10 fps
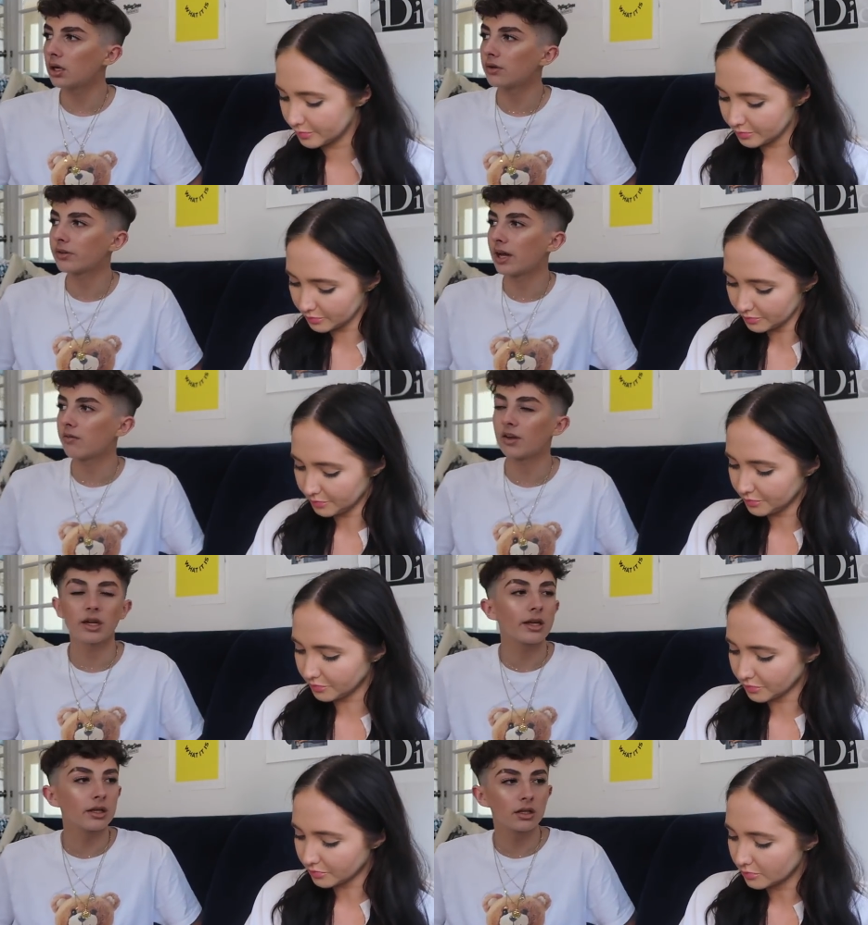Speaker 1: Earth
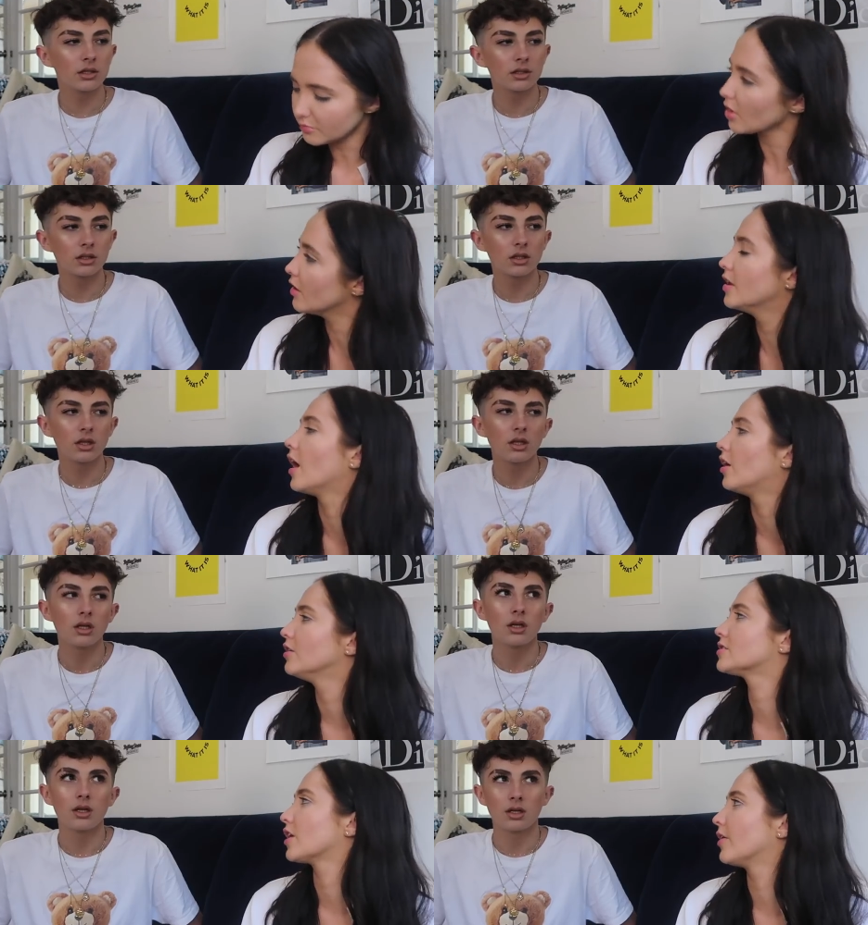Cafe.
Speaker 2: Yeah, it
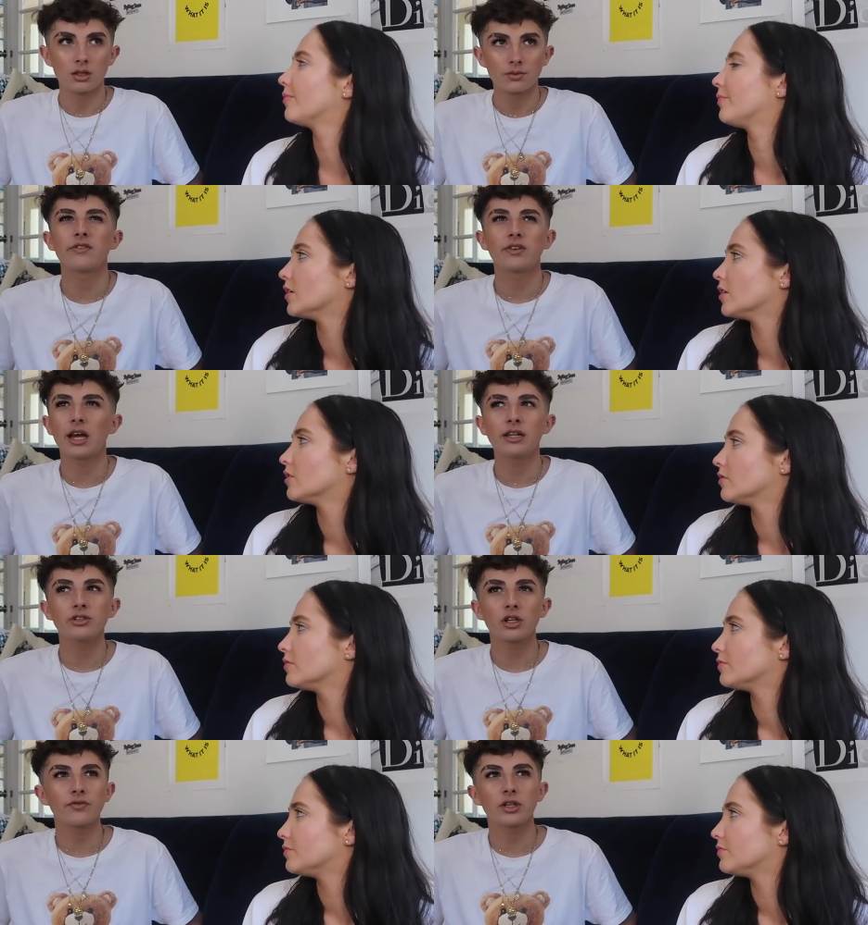was good.
Speaker 1: I, feel, I
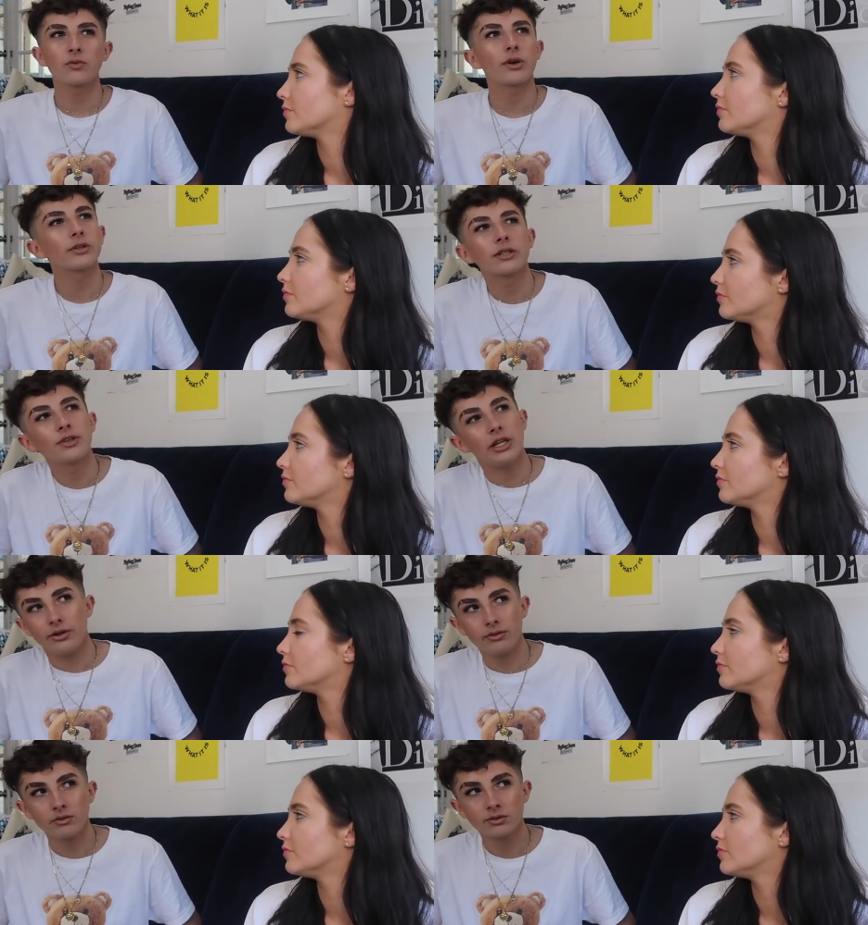literally can't think of where else I've
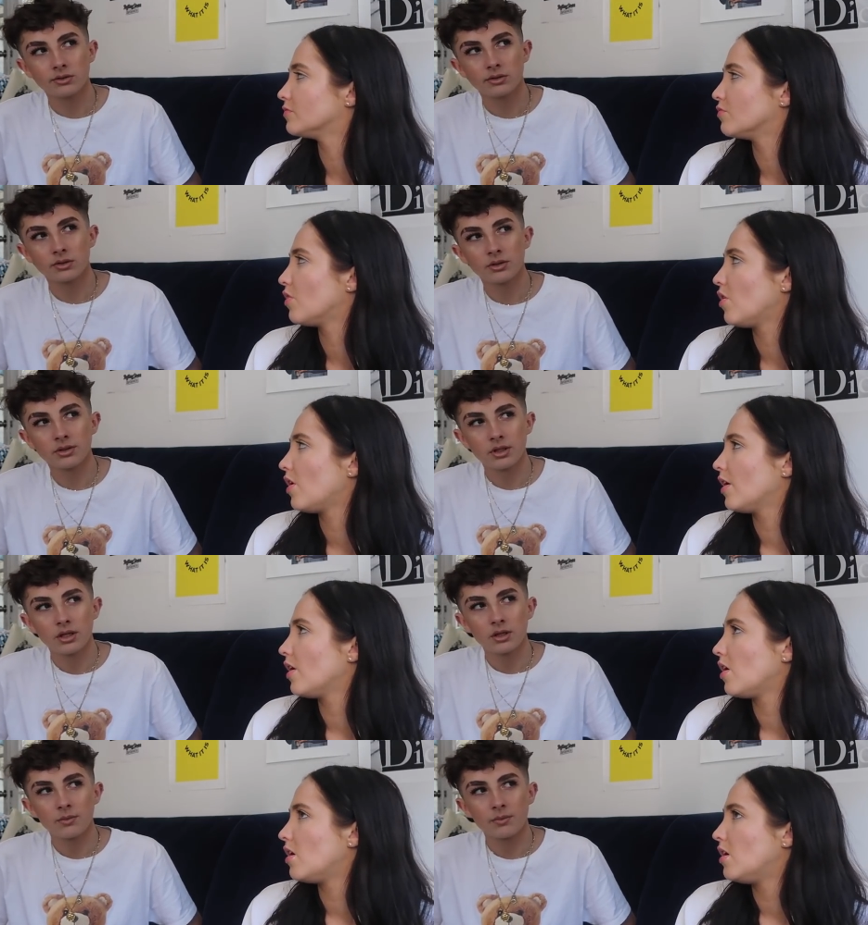eaten
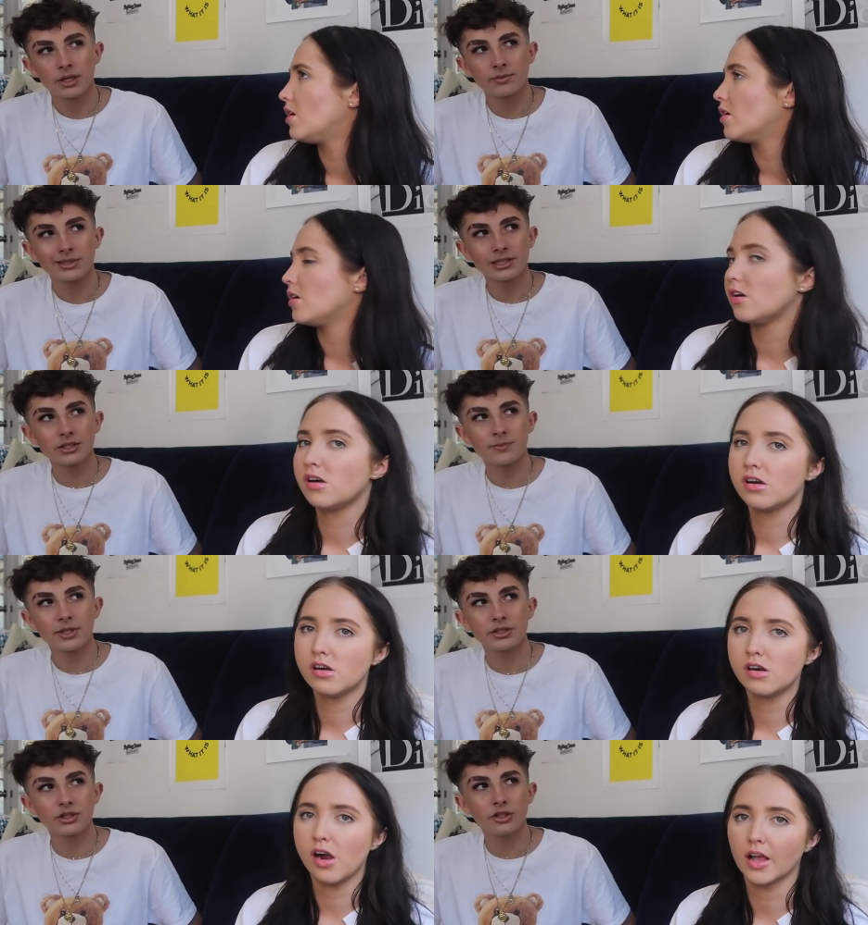but I've just
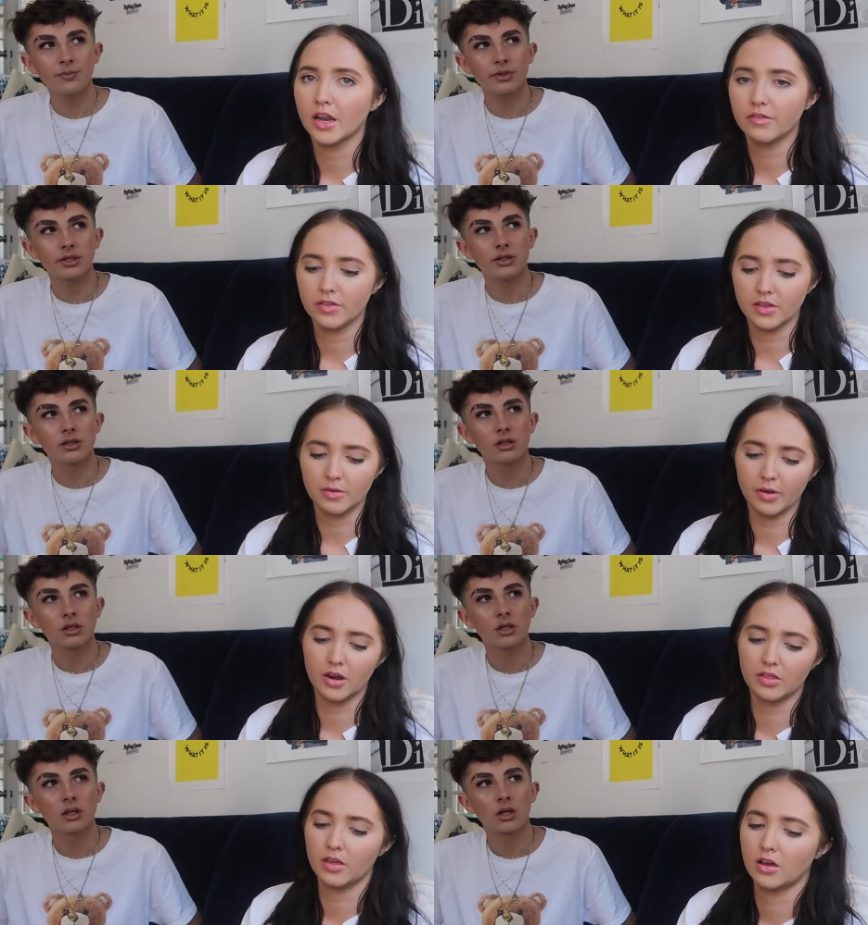been stupid. I not think about
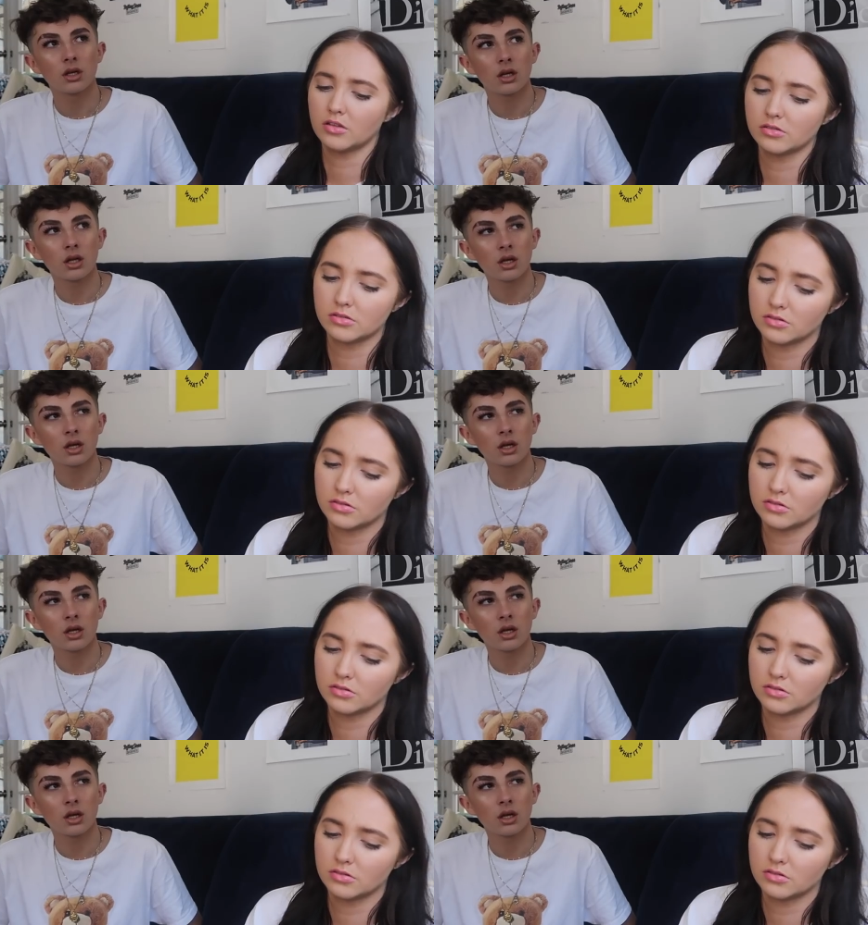anything else.